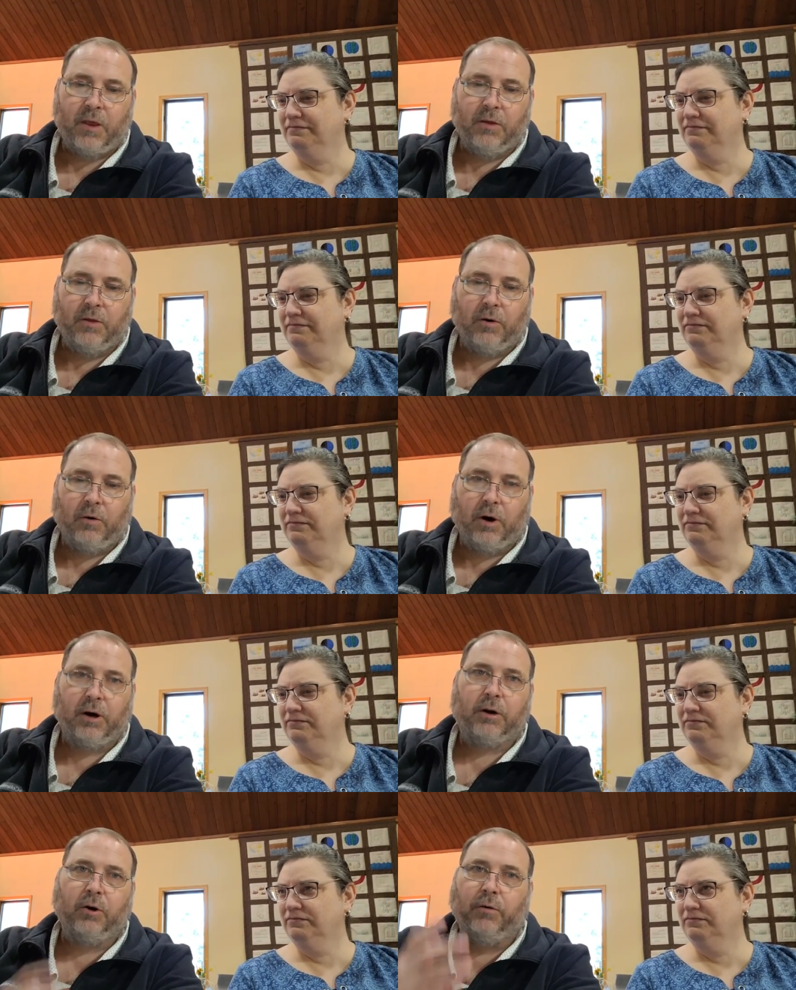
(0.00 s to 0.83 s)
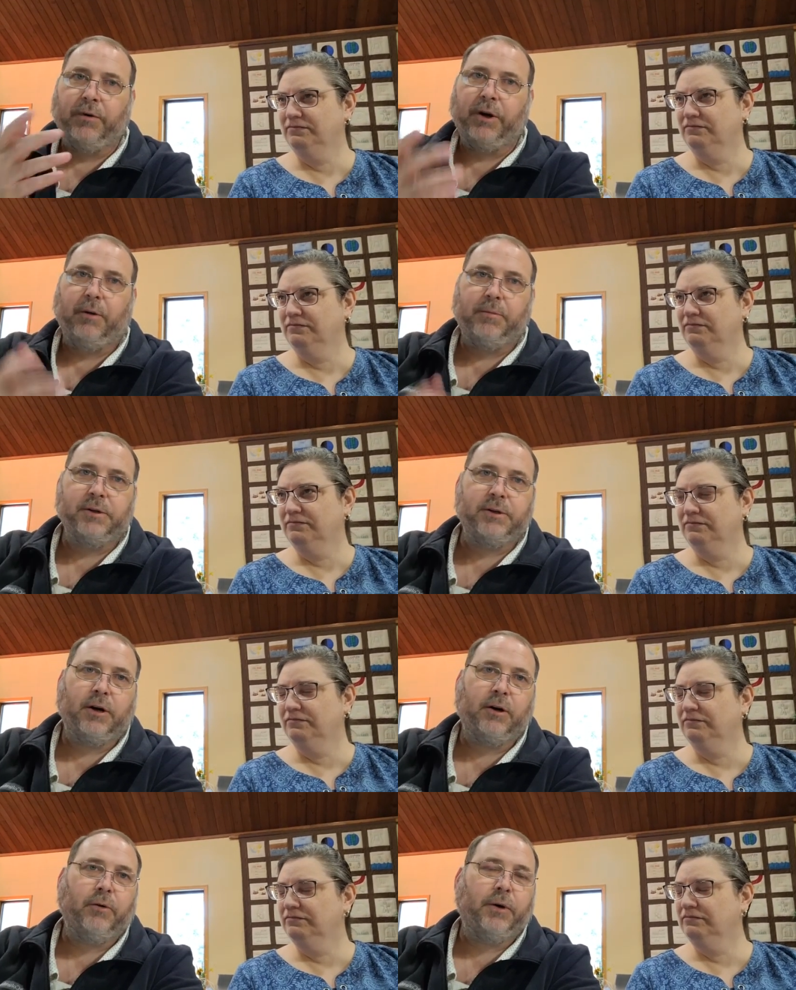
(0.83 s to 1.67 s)
Speaker 1: though our COVID numbers
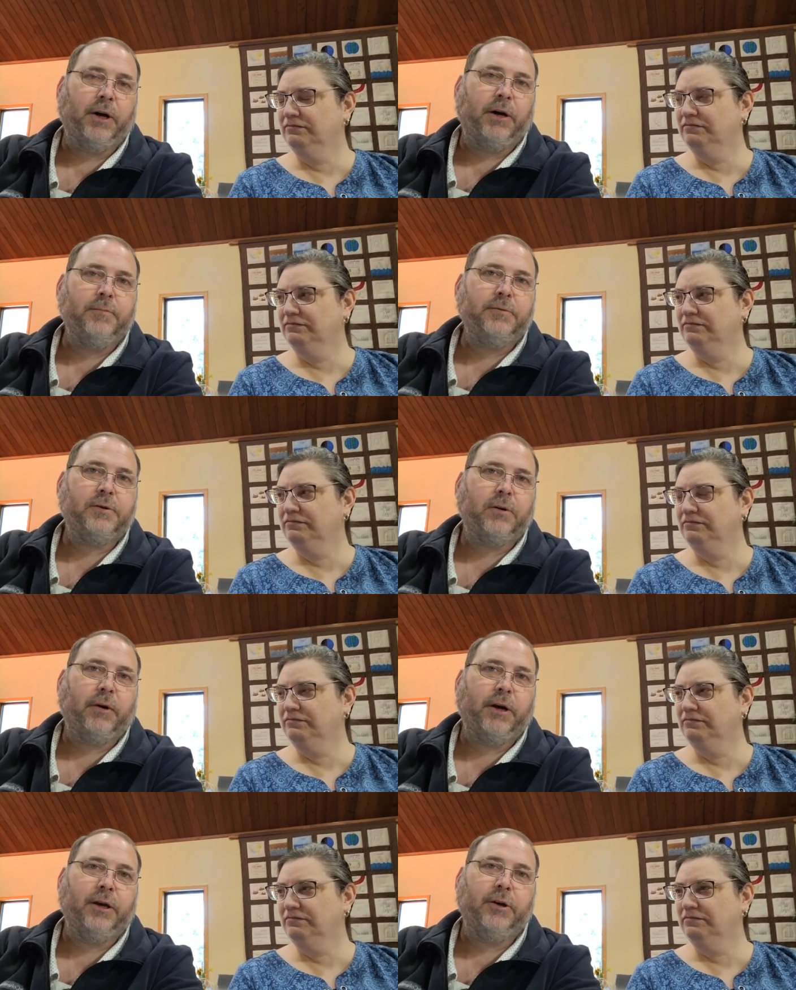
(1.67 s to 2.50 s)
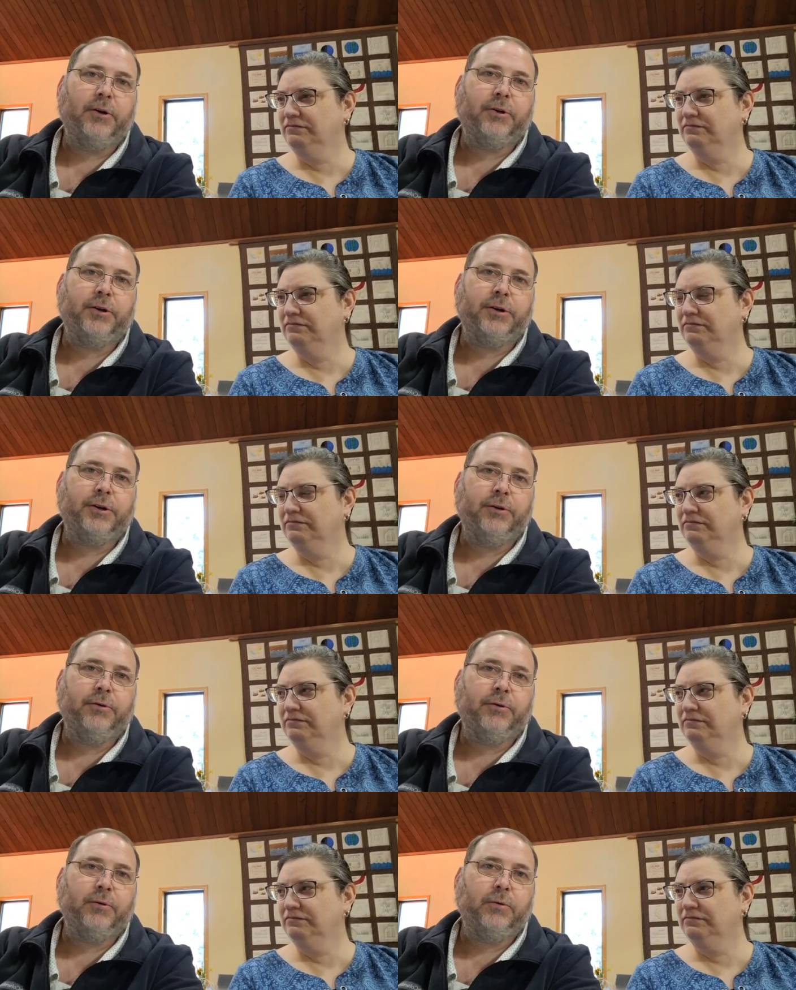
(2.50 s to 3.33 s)
are going up, so I encourage
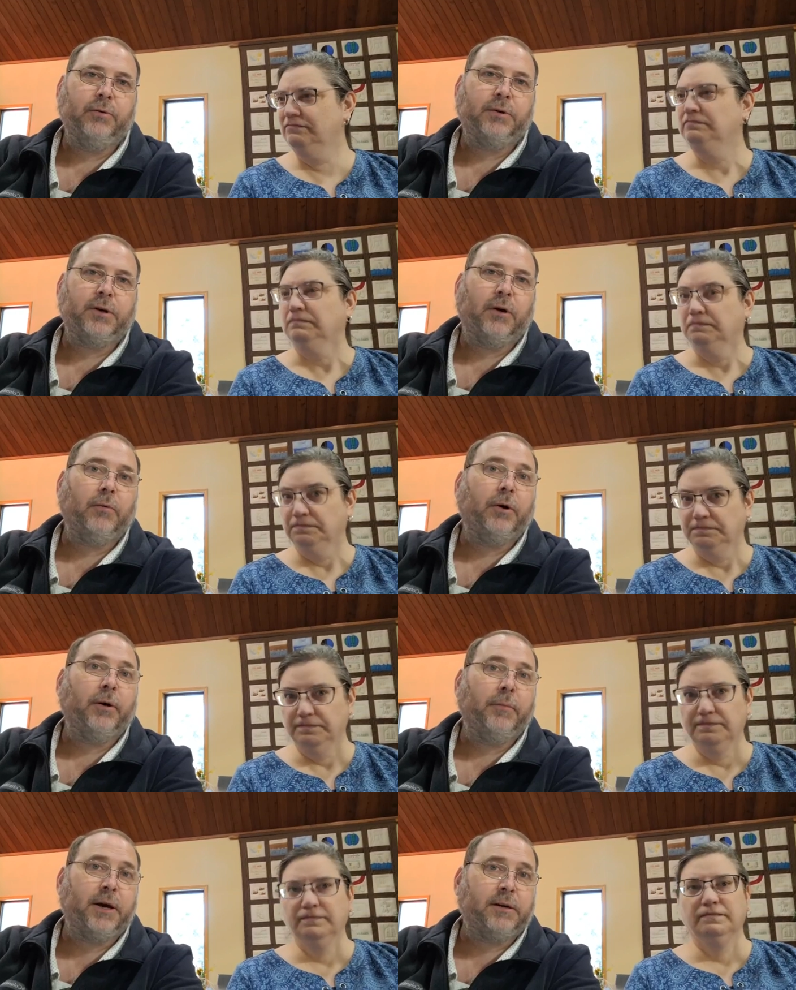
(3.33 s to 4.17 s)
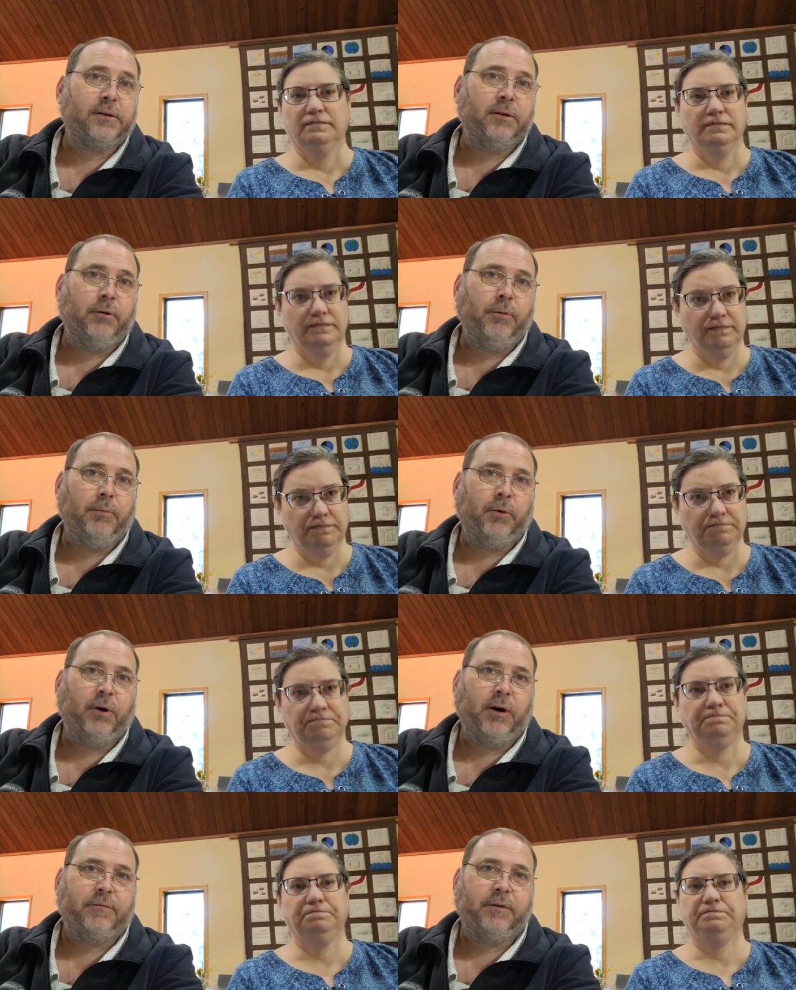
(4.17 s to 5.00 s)
you to start wearing a mask a little bit
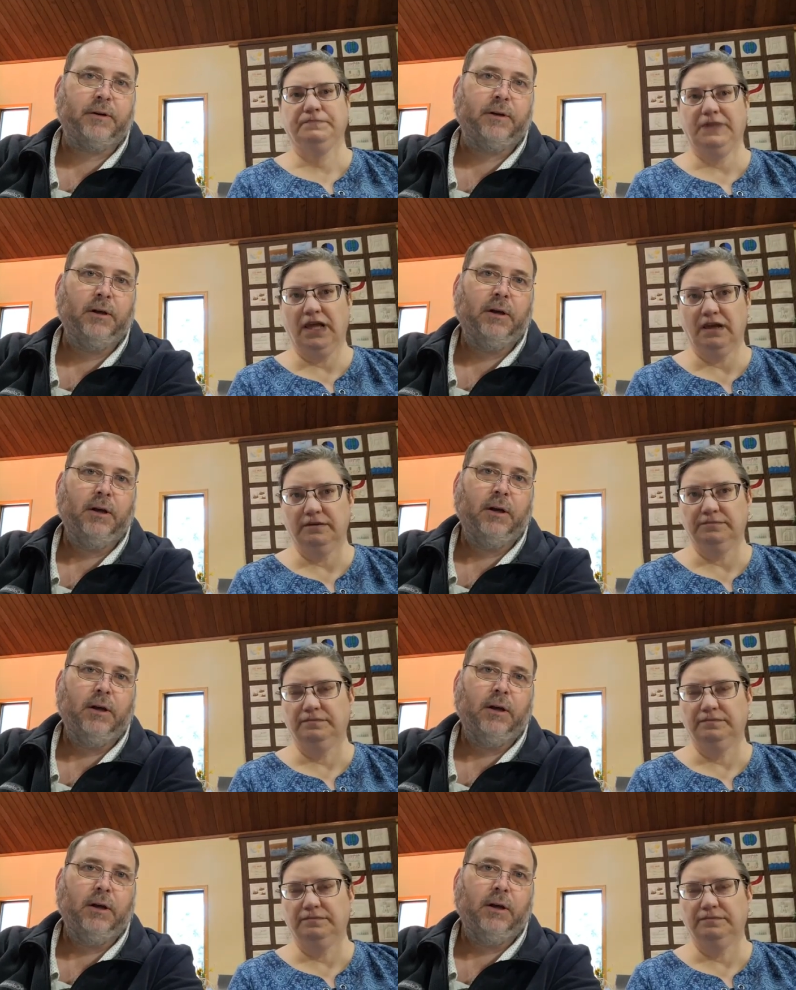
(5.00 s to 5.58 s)
more often. Yeah.